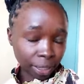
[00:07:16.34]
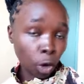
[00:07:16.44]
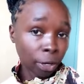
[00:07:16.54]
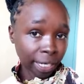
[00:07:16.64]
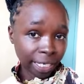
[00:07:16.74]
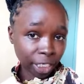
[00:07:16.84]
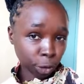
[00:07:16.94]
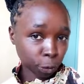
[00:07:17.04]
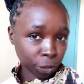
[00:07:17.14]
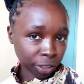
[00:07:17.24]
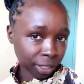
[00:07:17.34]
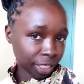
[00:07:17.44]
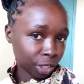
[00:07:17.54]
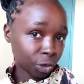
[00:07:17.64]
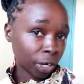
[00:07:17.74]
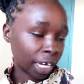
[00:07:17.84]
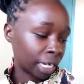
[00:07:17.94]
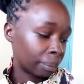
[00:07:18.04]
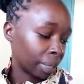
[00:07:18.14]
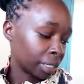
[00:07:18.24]
only, a shot. You can
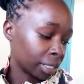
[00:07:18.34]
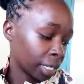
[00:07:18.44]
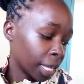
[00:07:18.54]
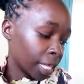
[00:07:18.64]
imagine,